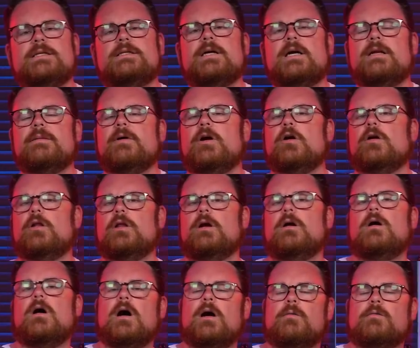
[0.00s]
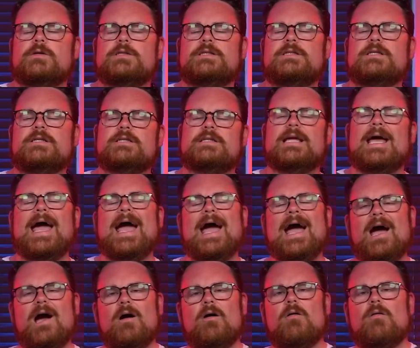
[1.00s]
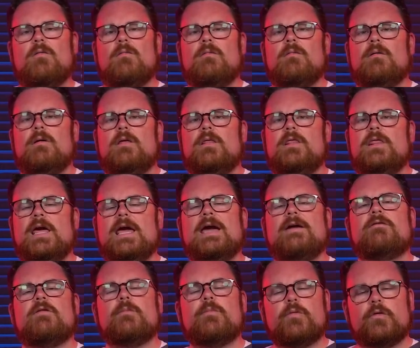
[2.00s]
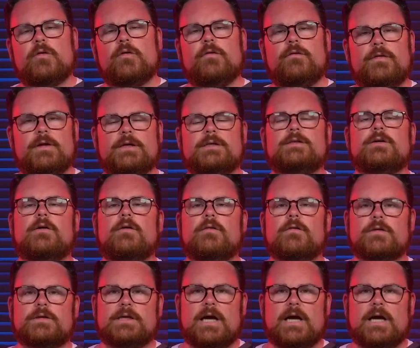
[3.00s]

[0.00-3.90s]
I talked about earlier on was just how they have improved this over